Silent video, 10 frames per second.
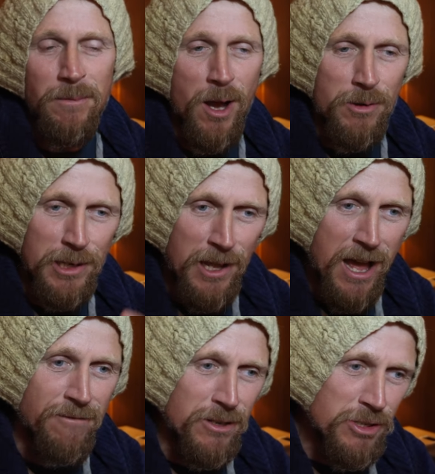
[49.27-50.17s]
I'm going
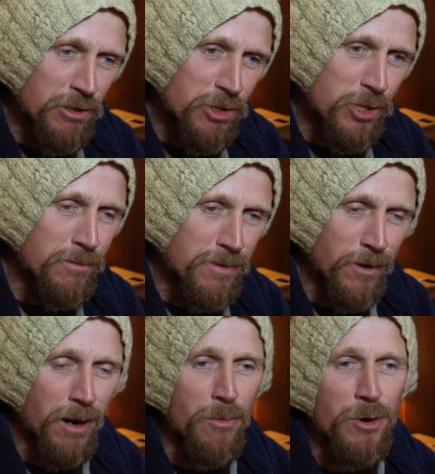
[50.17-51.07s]
live on YouTube
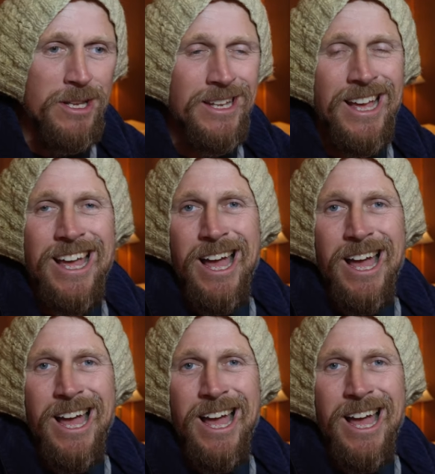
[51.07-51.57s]
tomorrow morning.